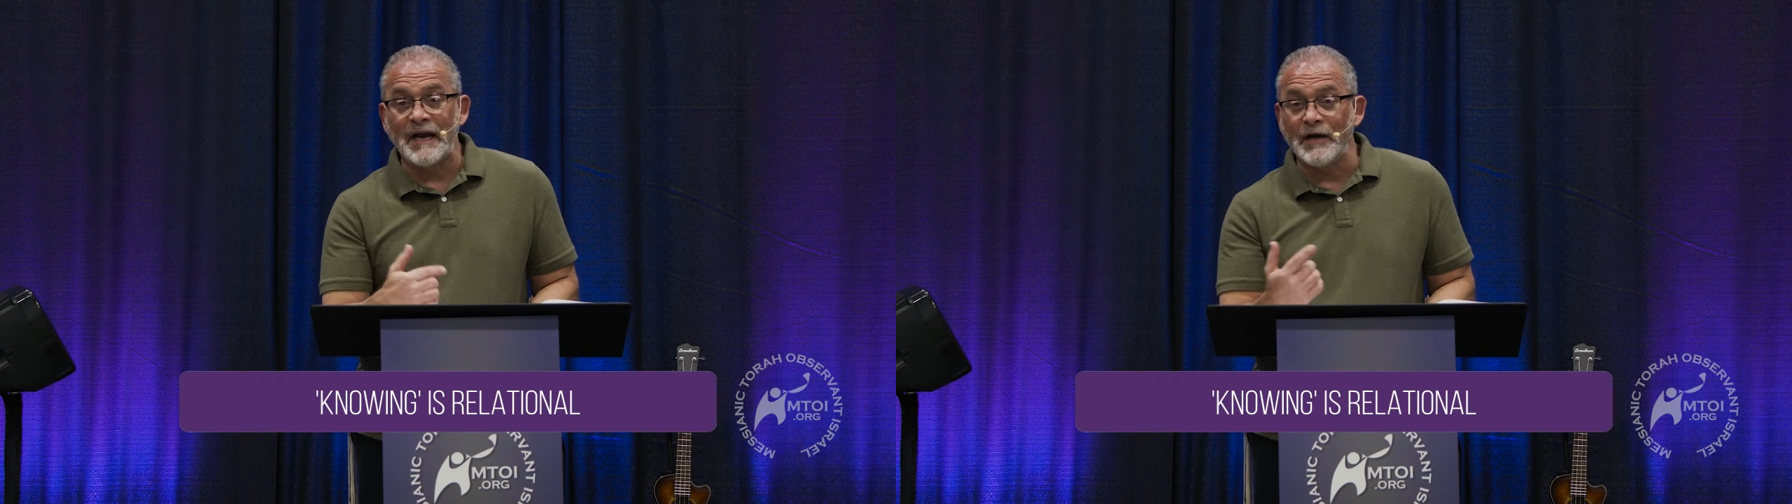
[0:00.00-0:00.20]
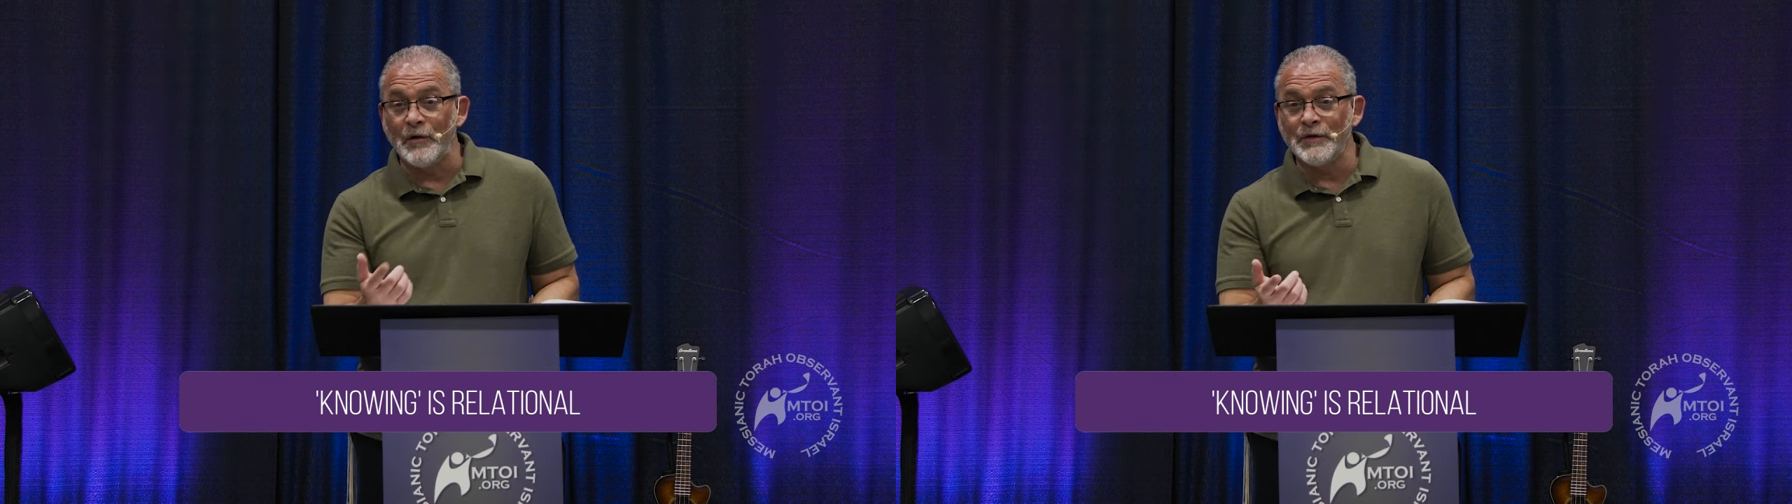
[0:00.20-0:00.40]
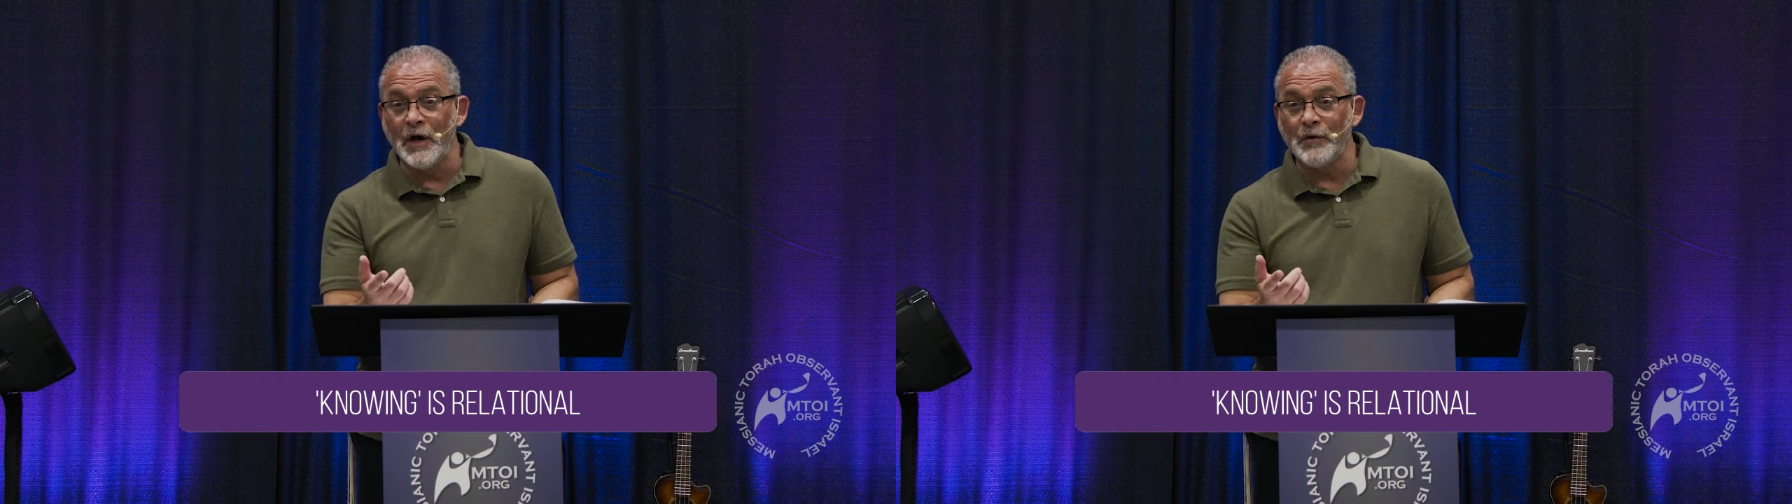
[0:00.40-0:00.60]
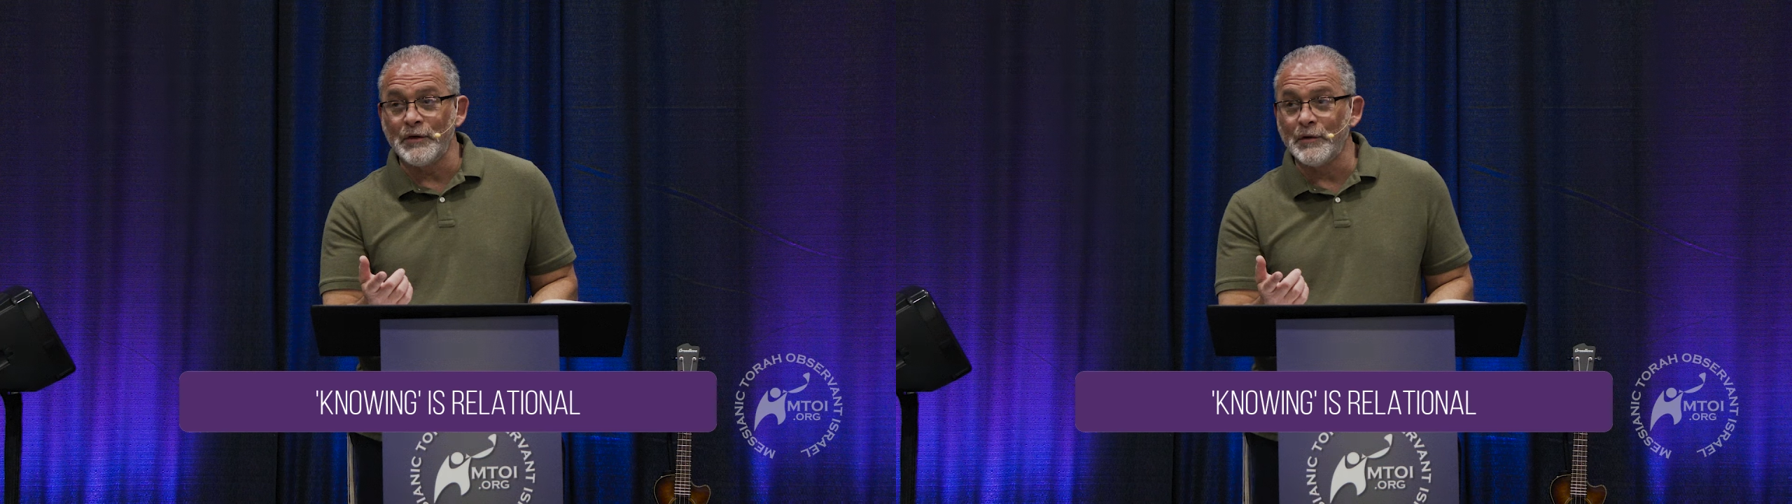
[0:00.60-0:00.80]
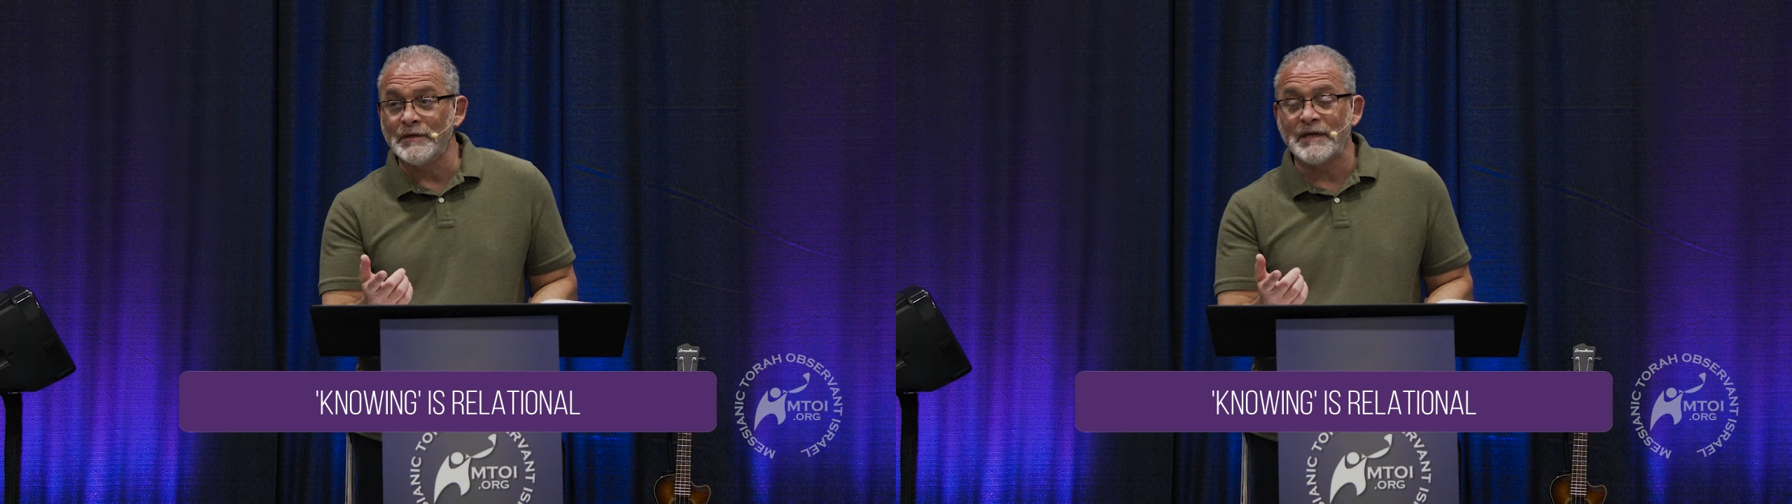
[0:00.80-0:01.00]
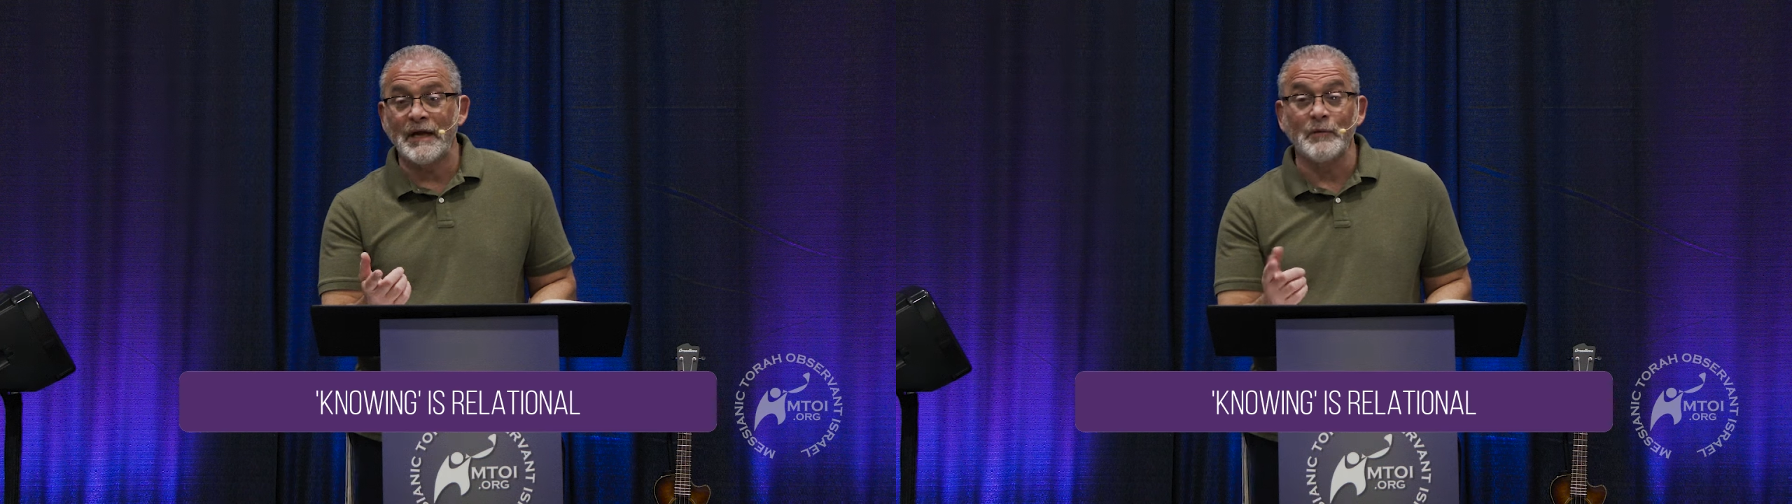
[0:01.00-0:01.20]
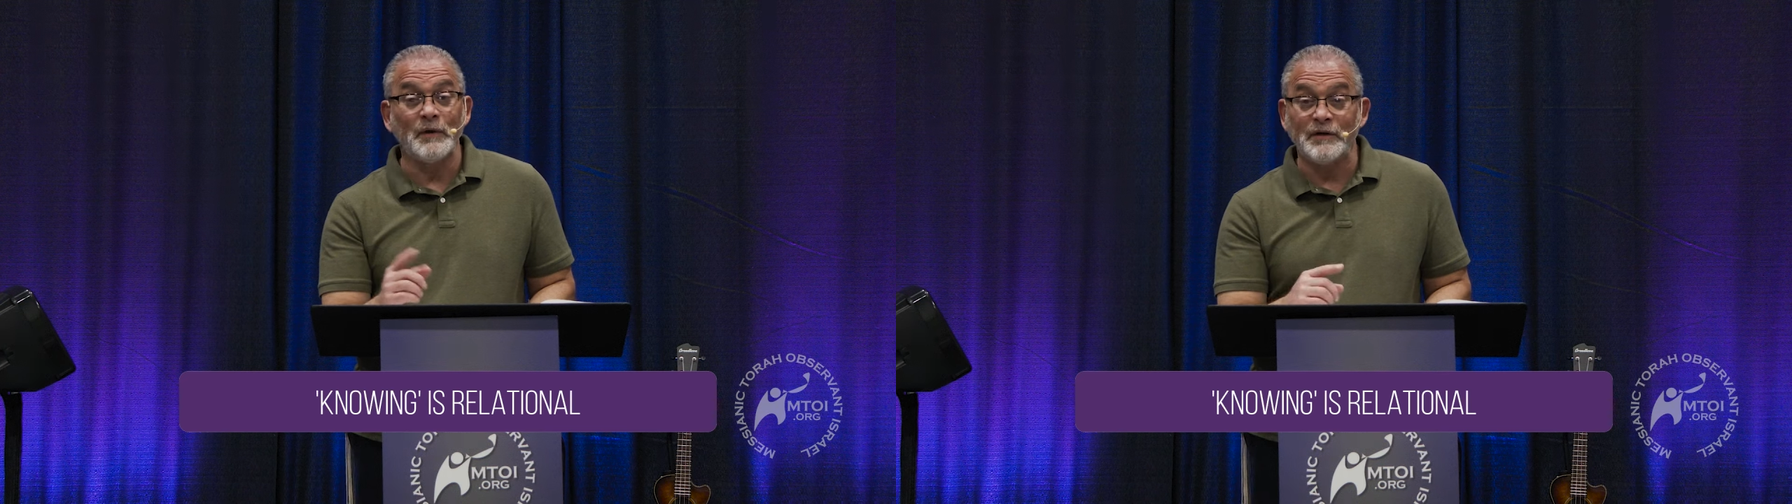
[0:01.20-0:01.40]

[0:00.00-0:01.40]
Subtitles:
I don't know you, he's saying,